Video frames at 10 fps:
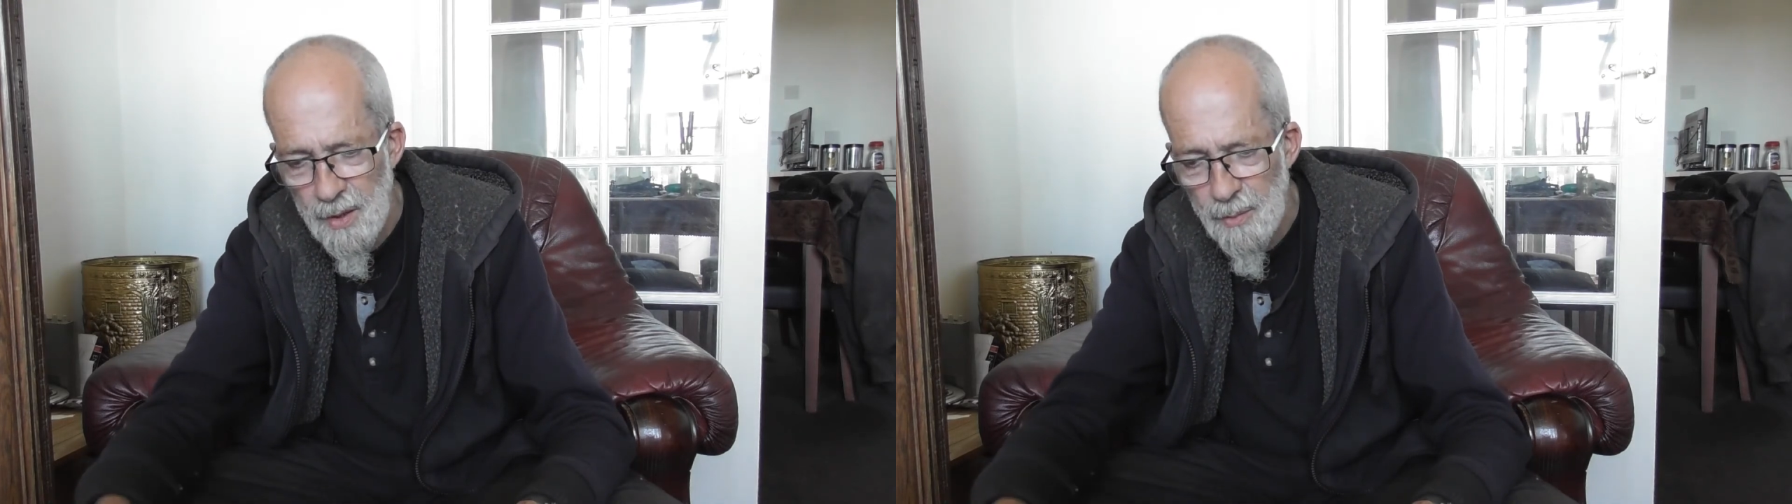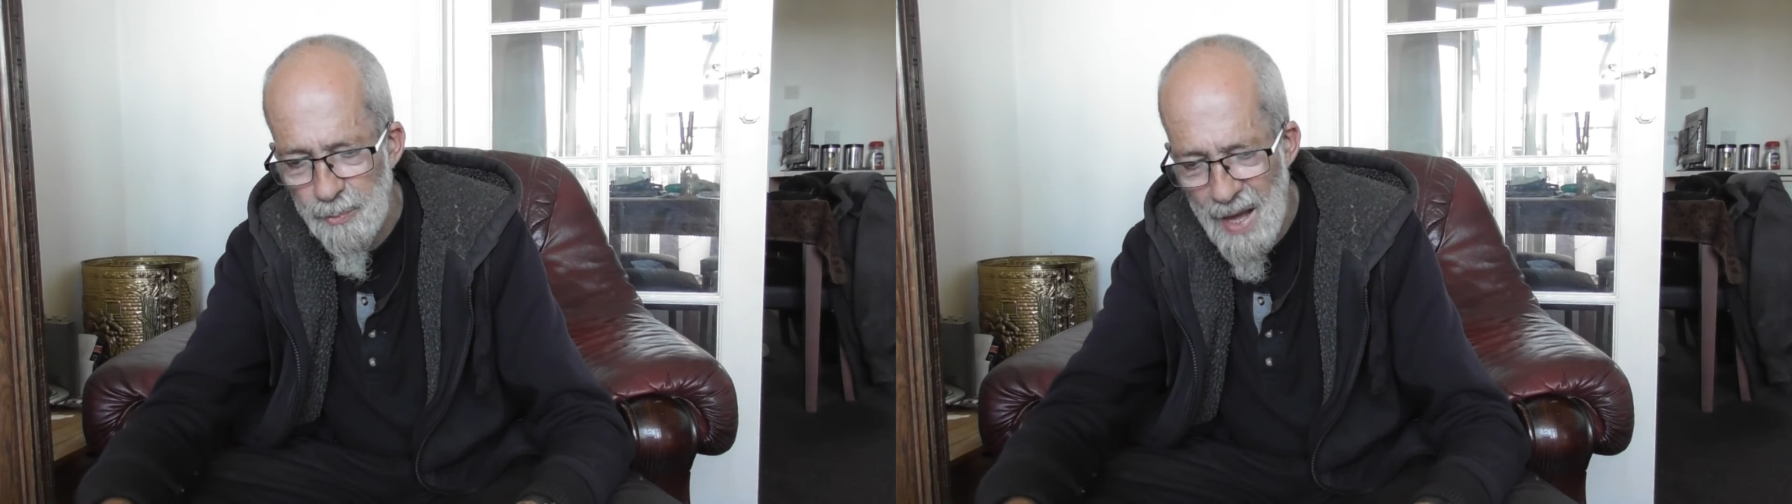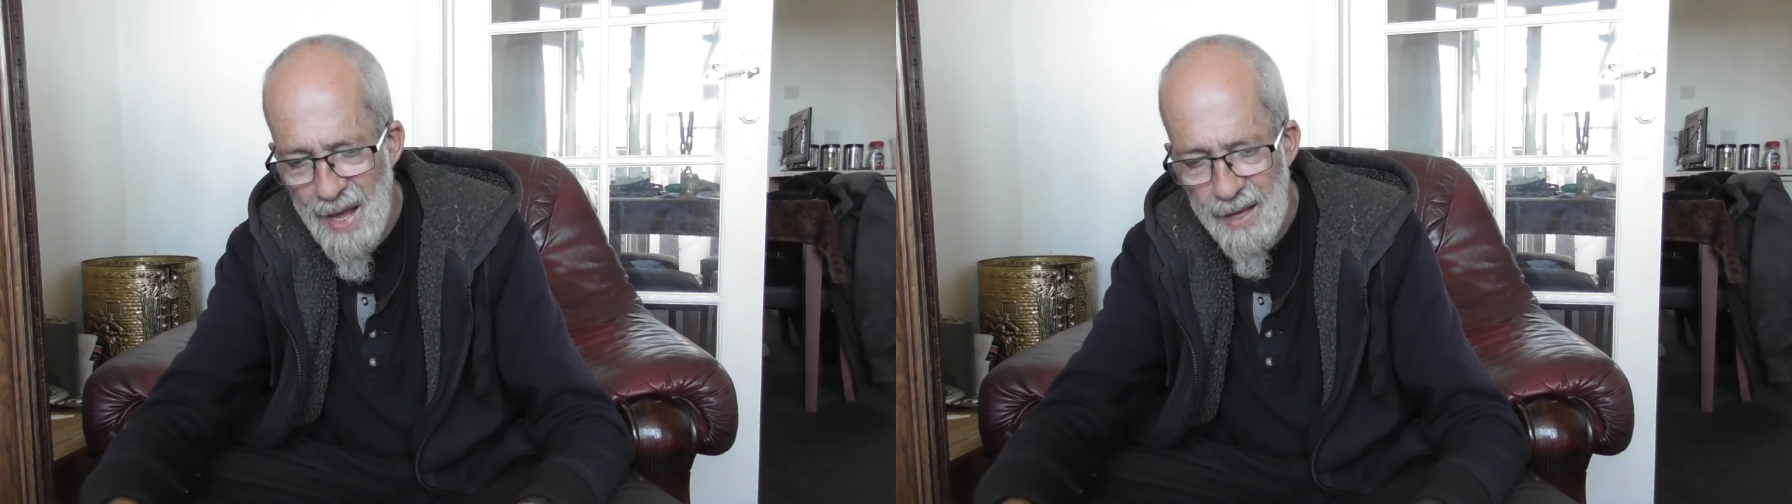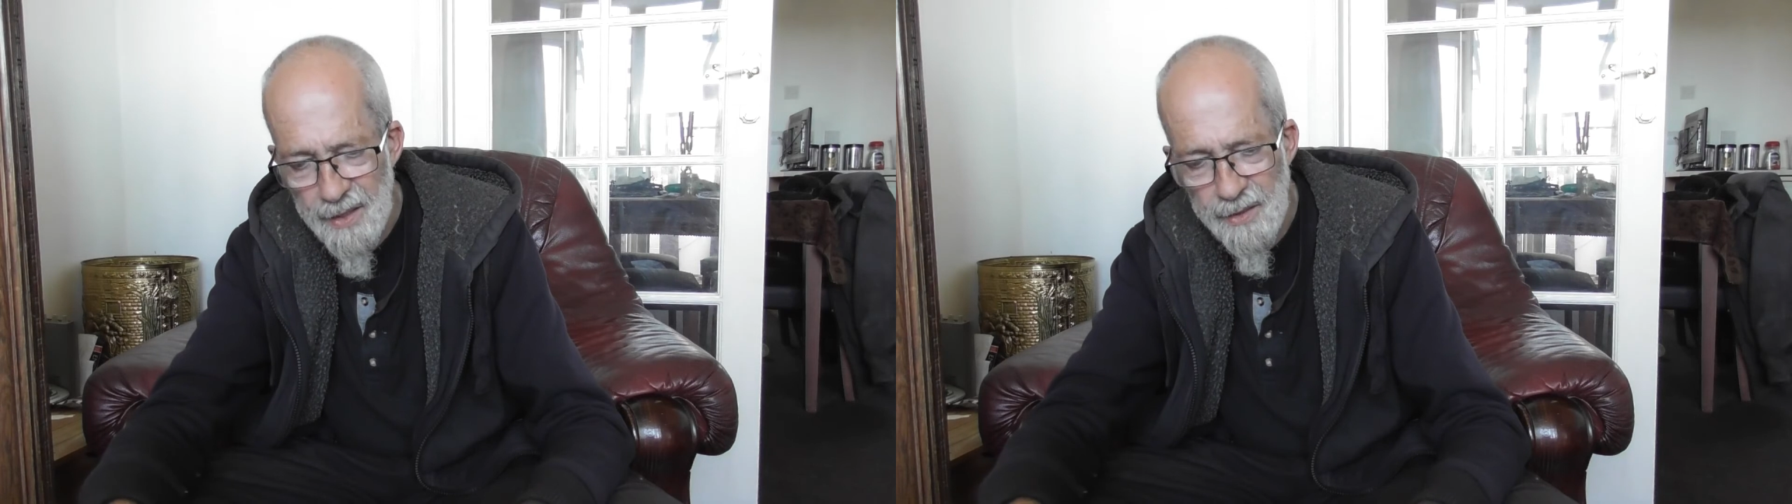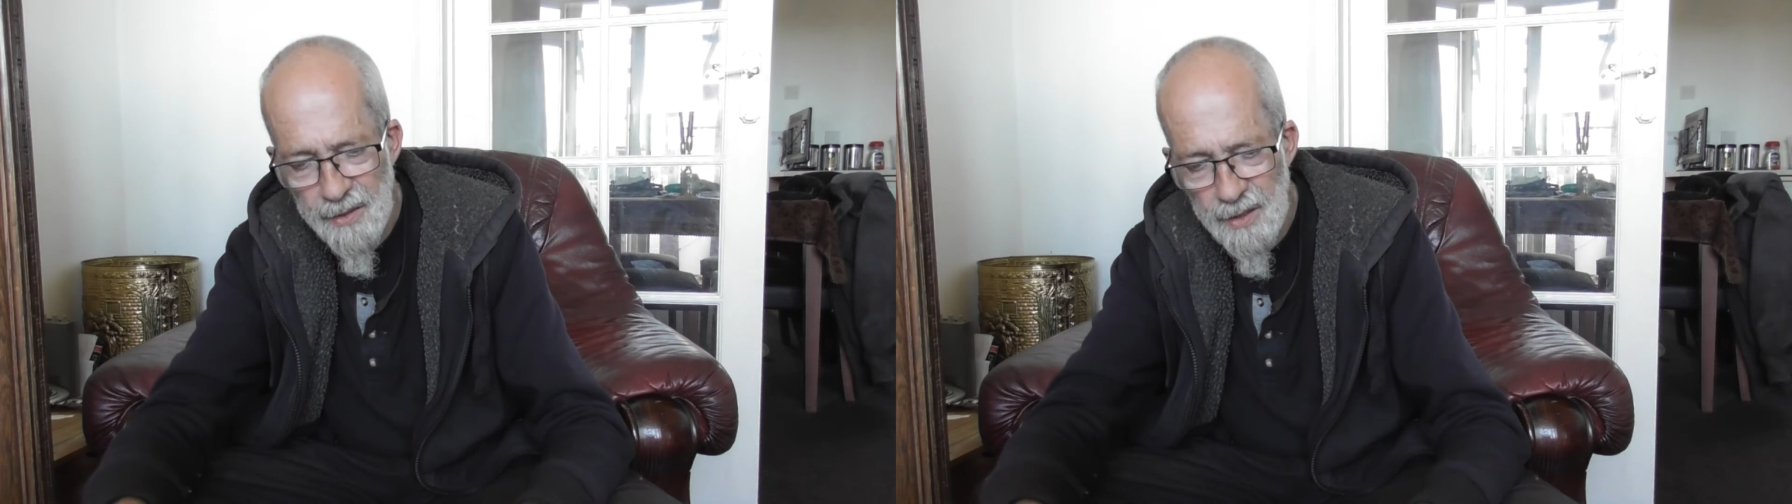bad
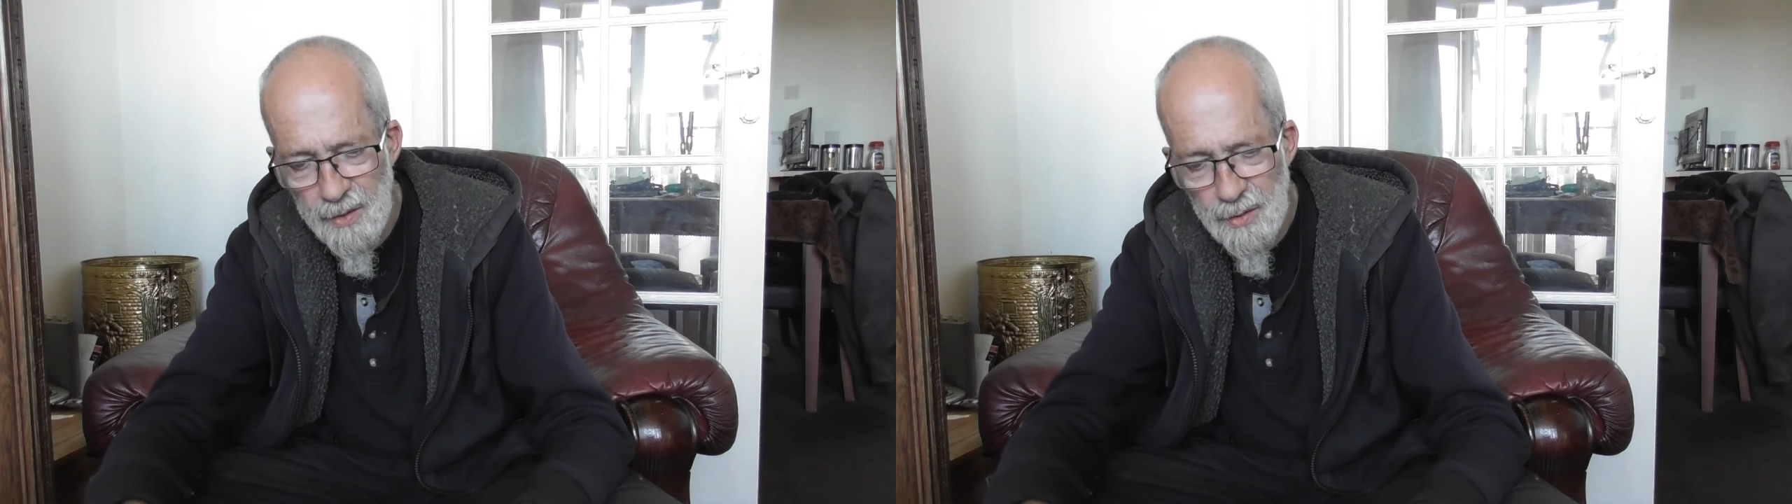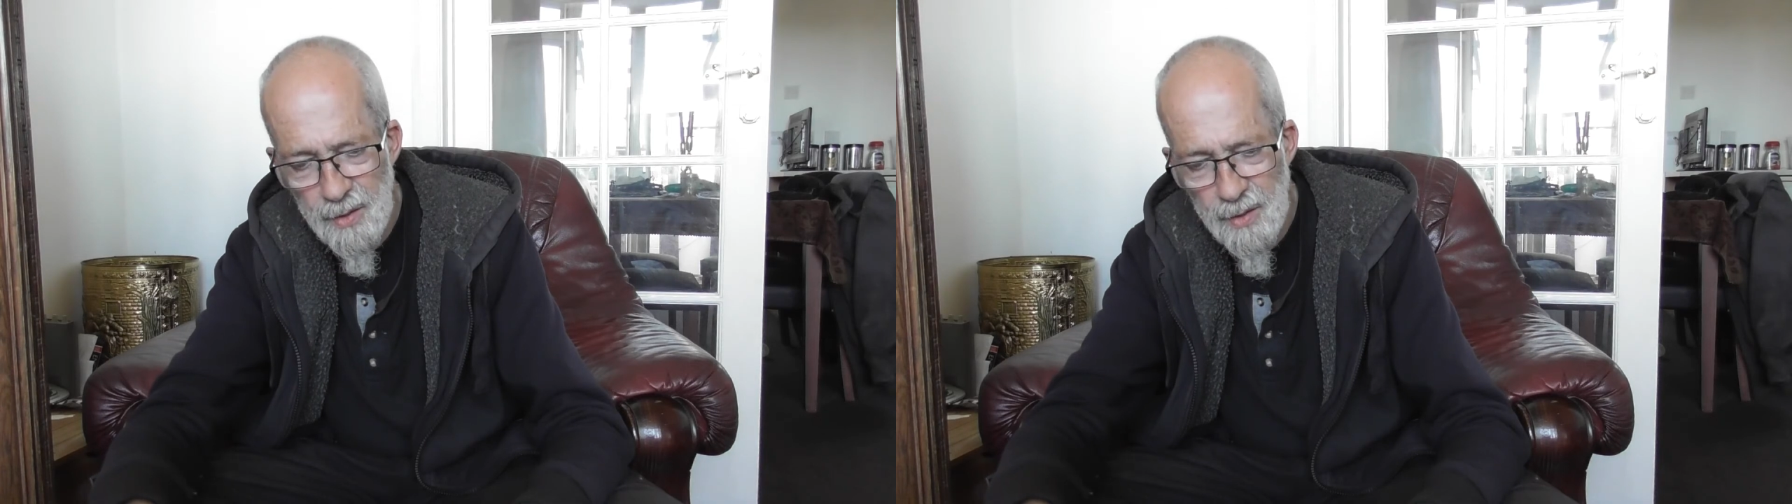I think